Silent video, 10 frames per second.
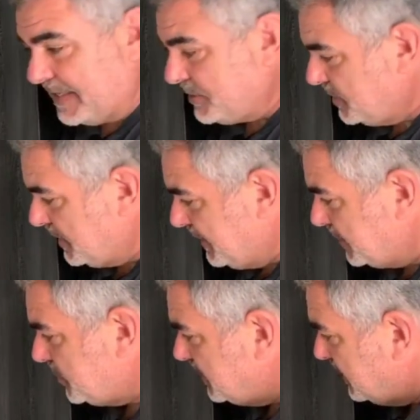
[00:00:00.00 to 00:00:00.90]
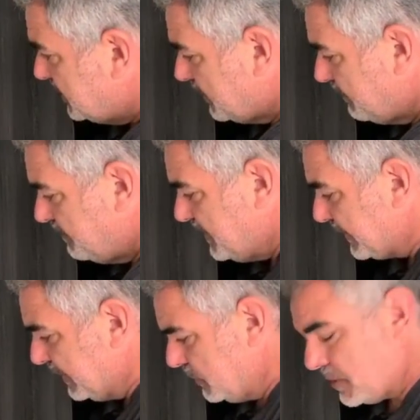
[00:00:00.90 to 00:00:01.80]
next to the kitchen is a
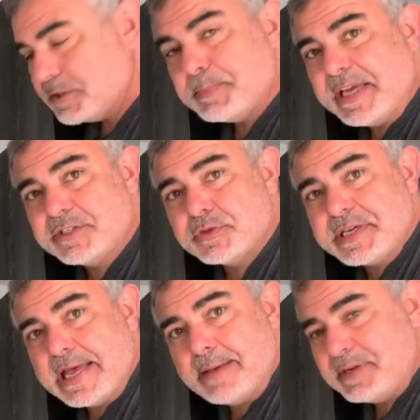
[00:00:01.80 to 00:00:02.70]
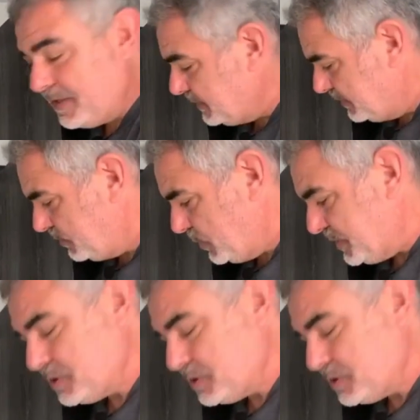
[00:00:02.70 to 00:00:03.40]
very large pantry cabinet with